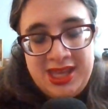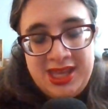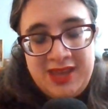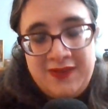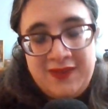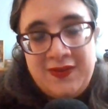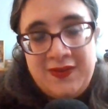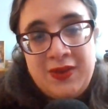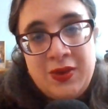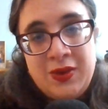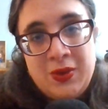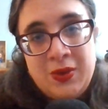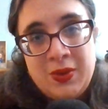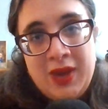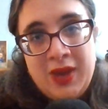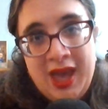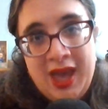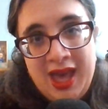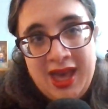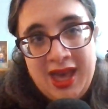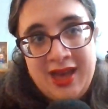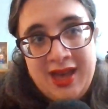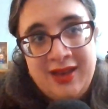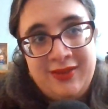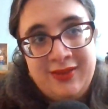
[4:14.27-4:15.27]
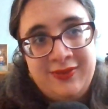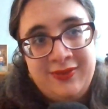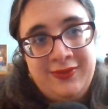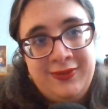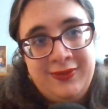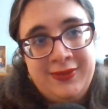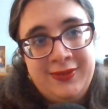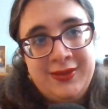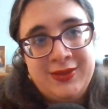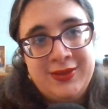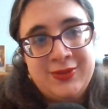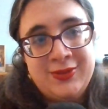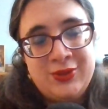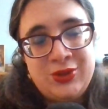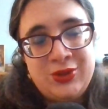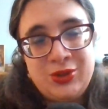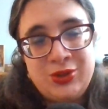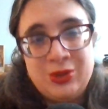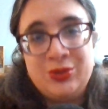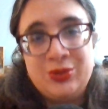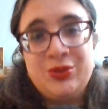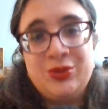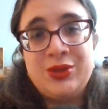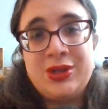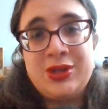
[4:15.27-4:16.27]
if you have
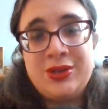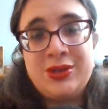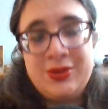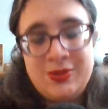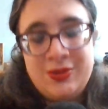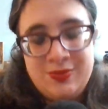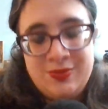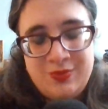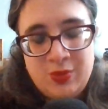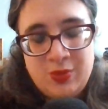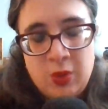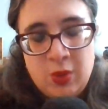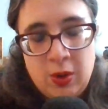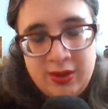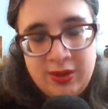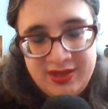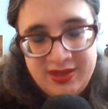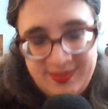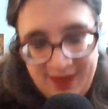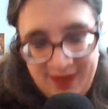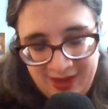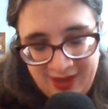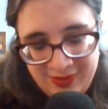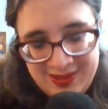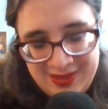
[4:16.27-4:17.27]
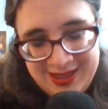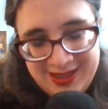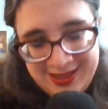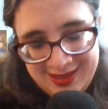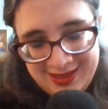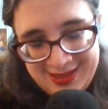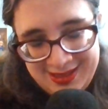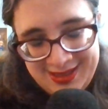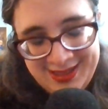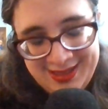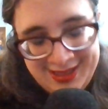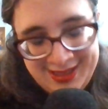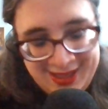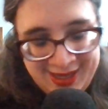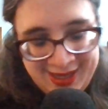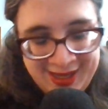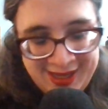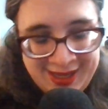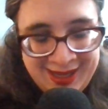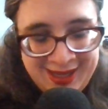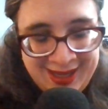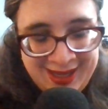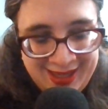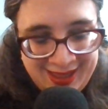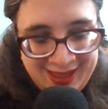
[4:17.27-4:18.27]
children or spouses
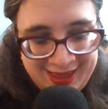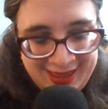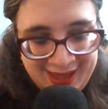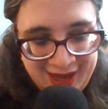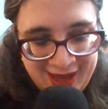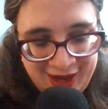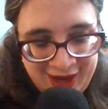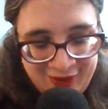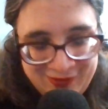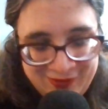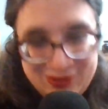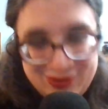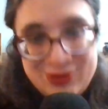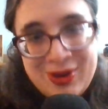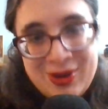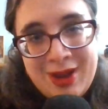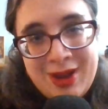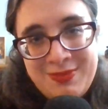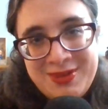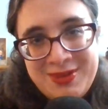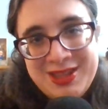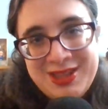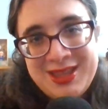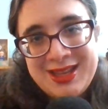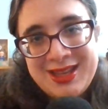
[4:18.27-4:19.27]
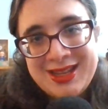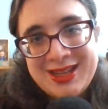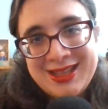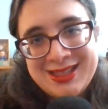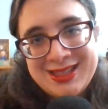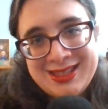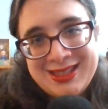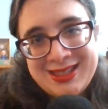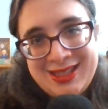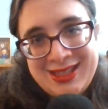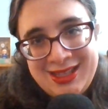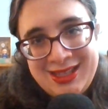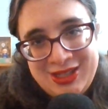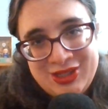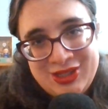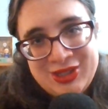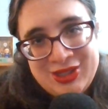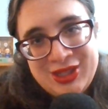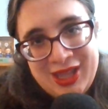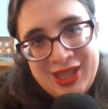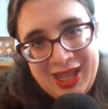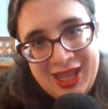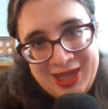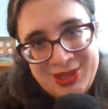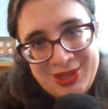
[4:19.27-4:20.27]
that have dropped things into the
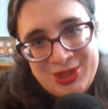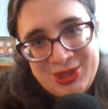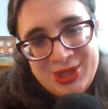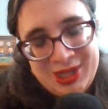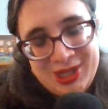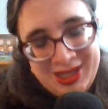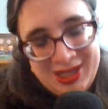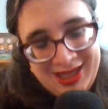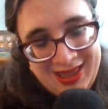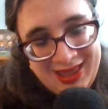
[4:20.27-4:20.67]
kitchen.